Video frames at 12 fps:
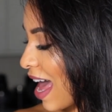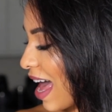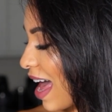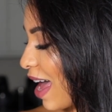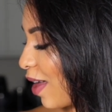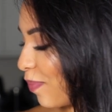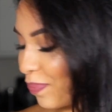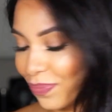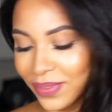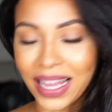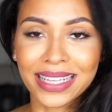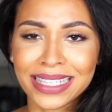
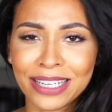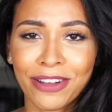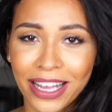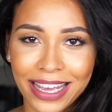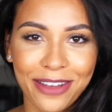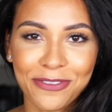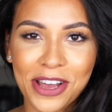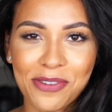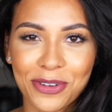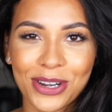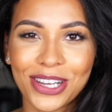and see if I can get further